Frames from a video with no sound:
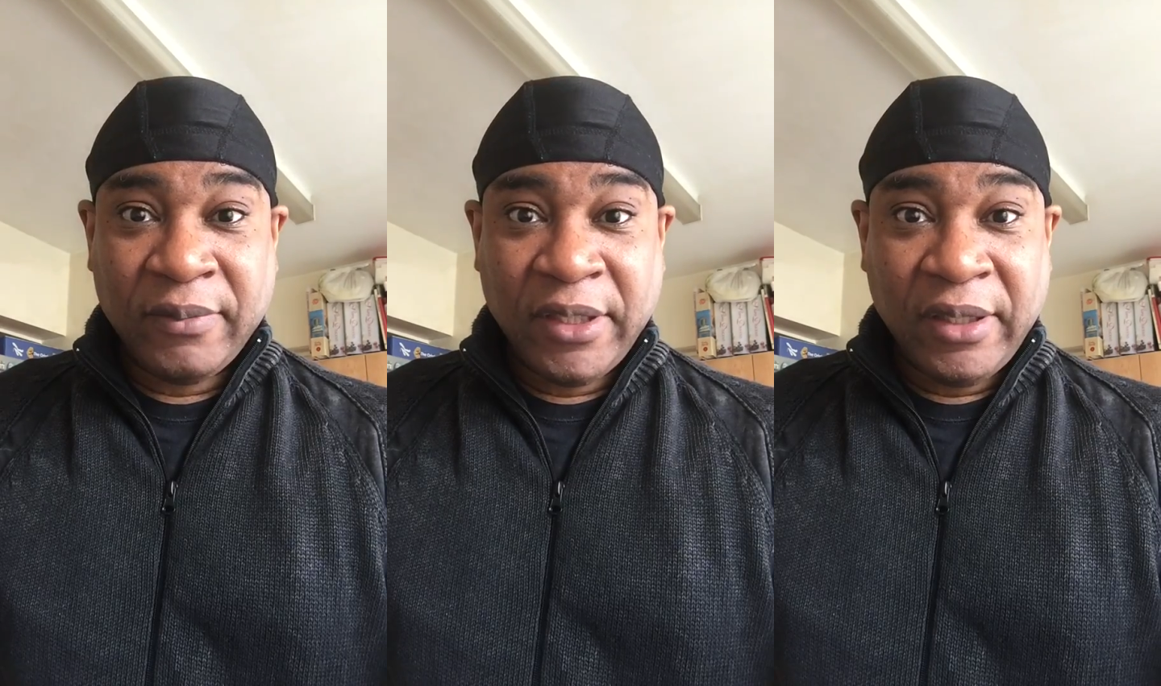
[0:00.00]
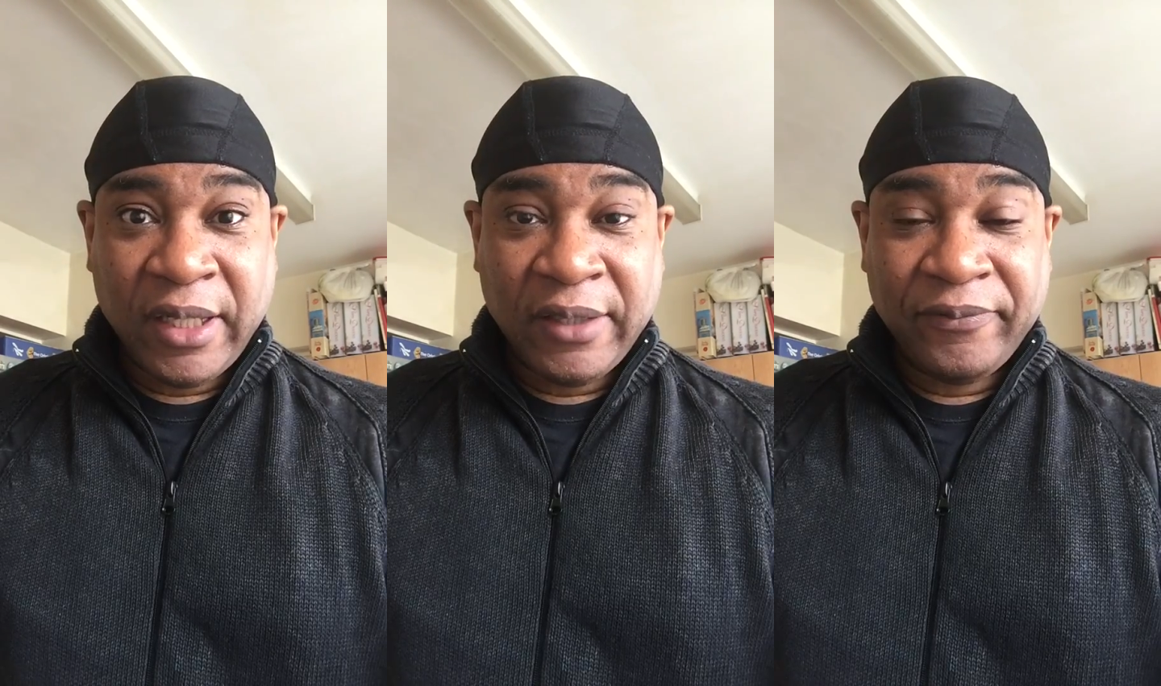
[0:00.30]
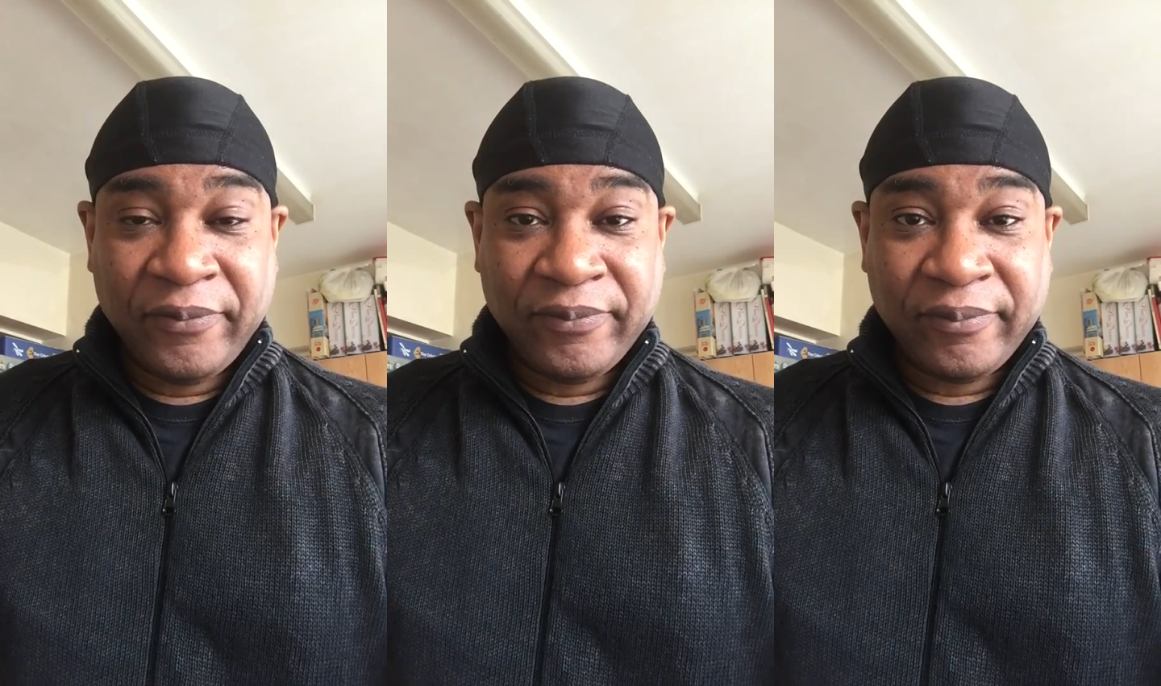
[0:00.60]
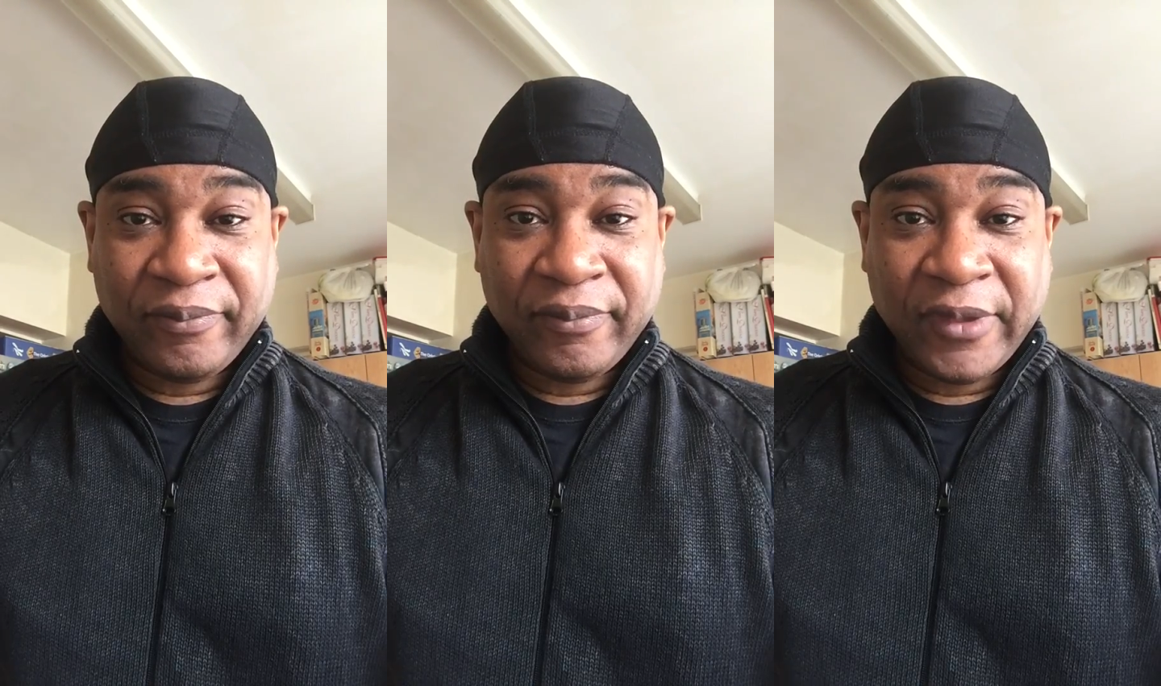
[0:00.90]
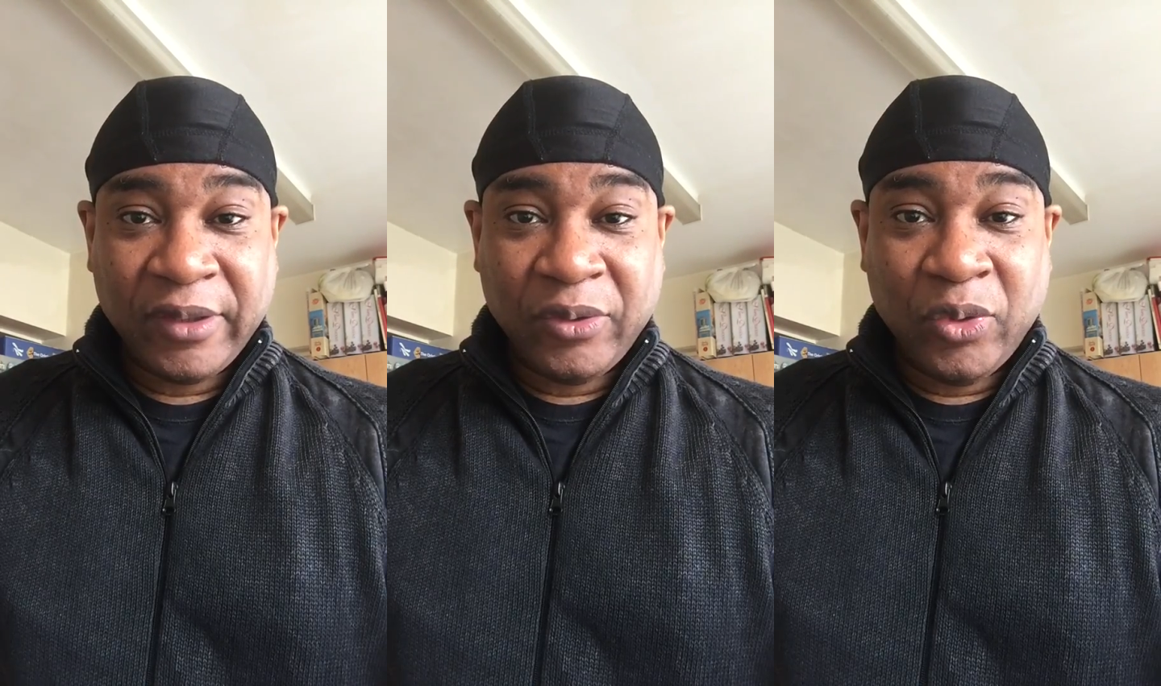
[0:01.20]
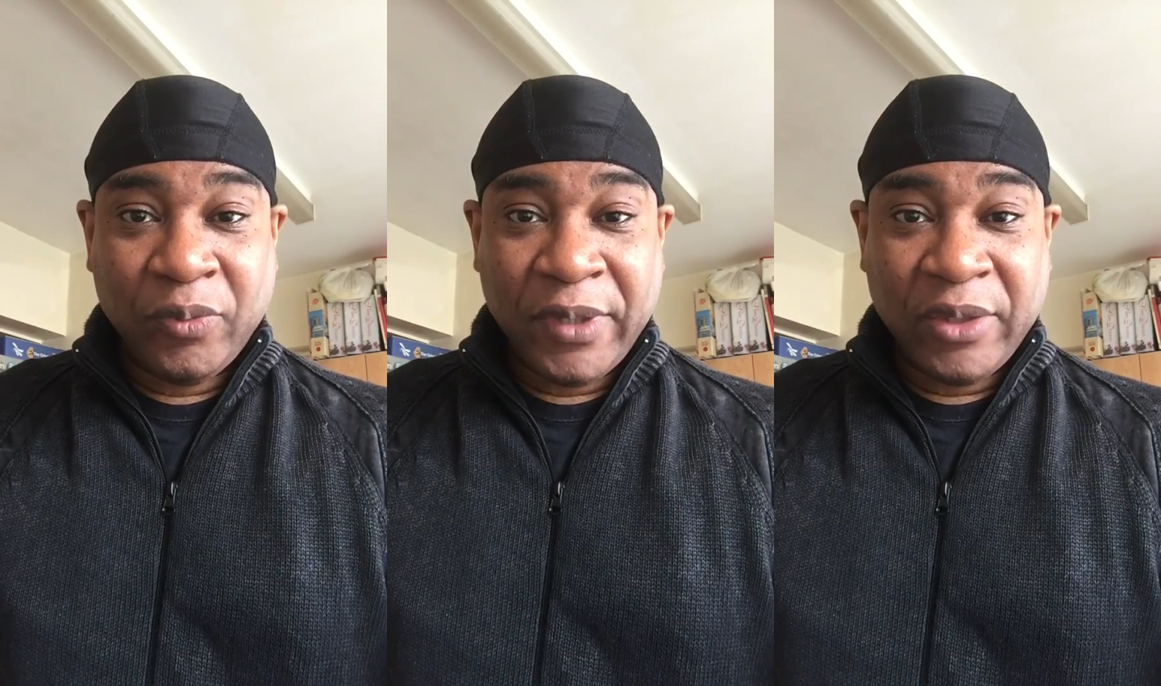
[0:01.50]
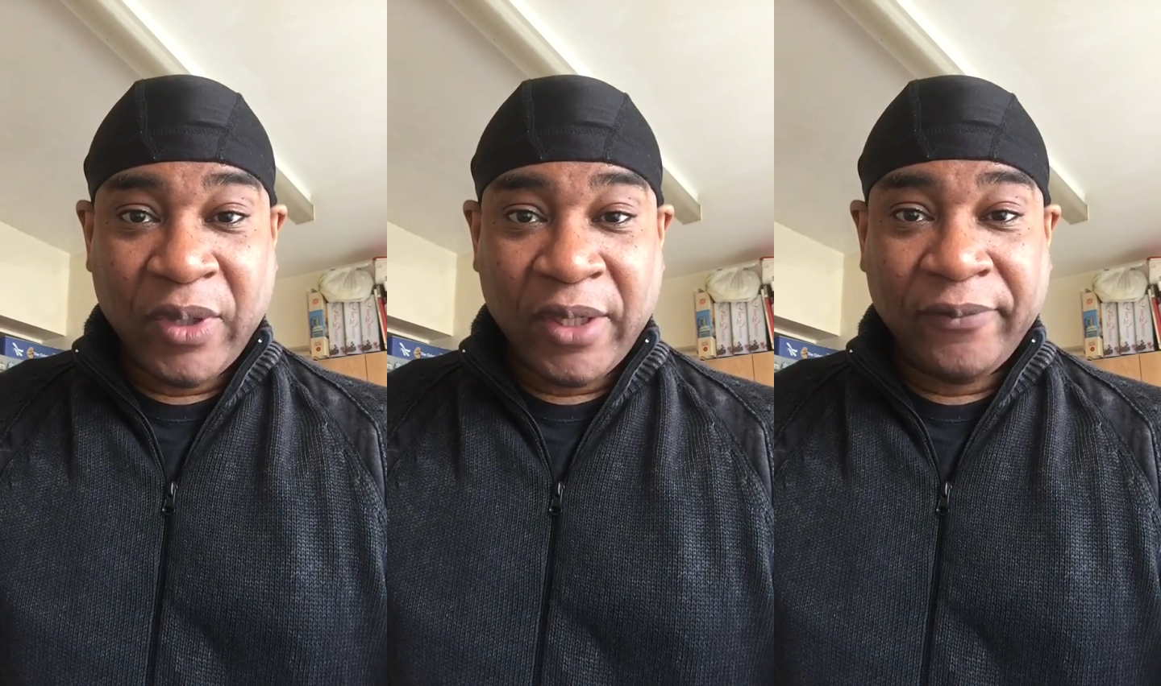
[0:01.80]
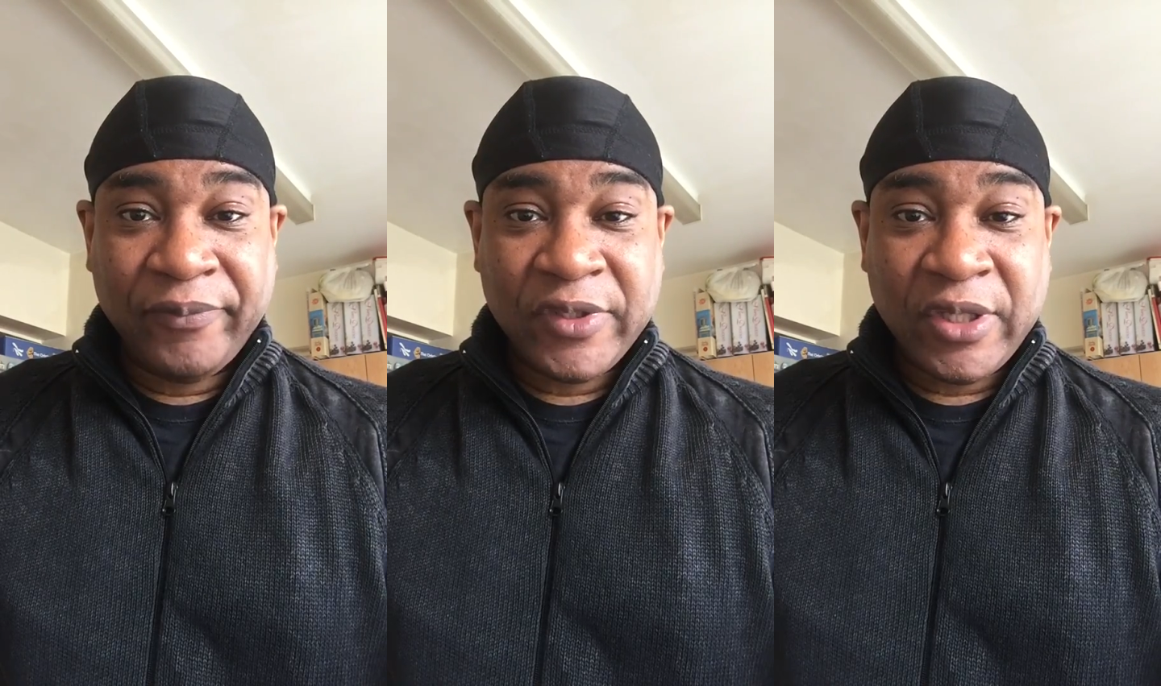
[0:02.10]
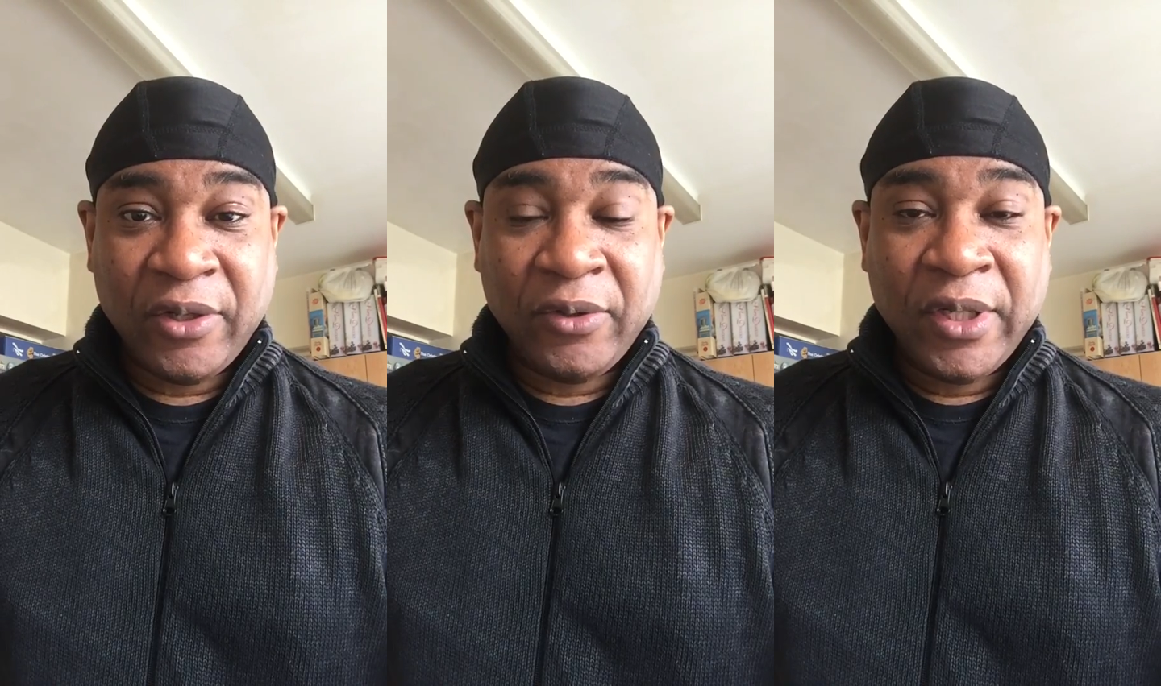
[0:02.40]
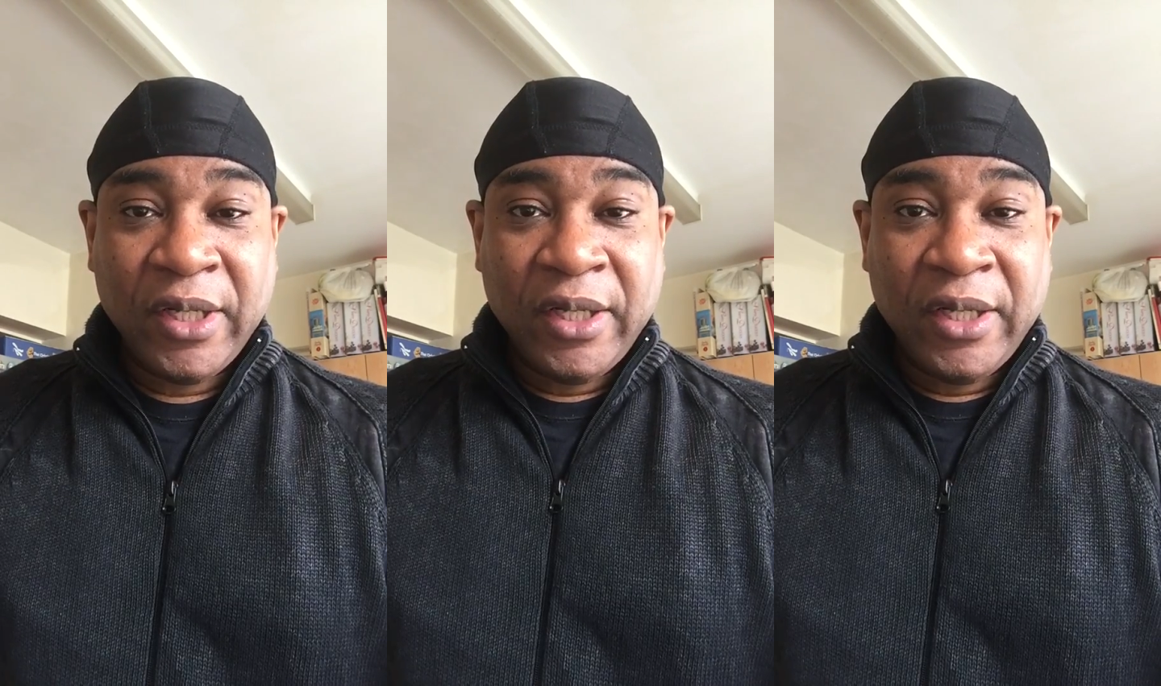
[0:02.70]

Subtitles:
Monday, all being well. So